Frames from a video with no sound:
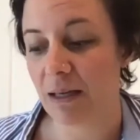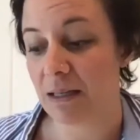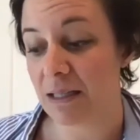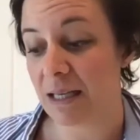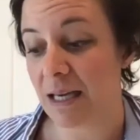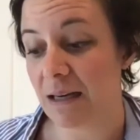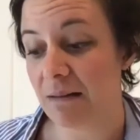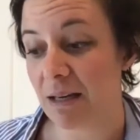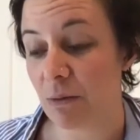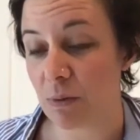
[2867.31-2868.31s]
indicated
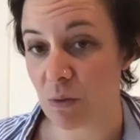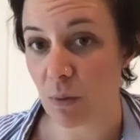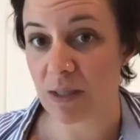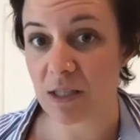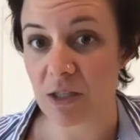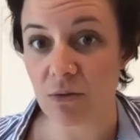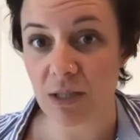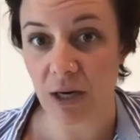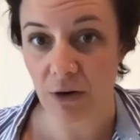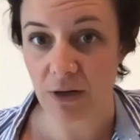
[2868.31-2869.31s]
that he was going to do
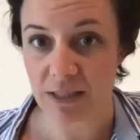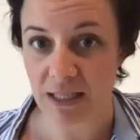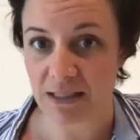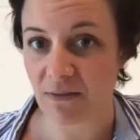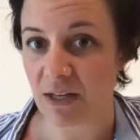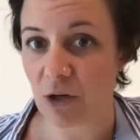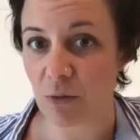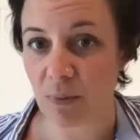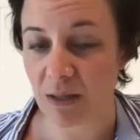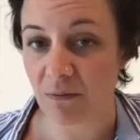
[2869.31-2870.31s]
terrorist activity or
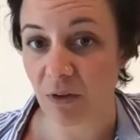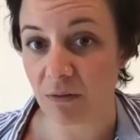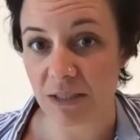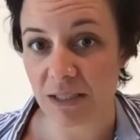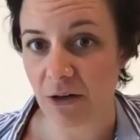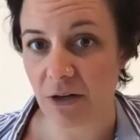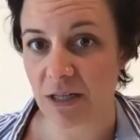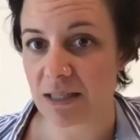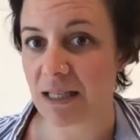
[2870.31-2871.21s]
be involved in terrorists.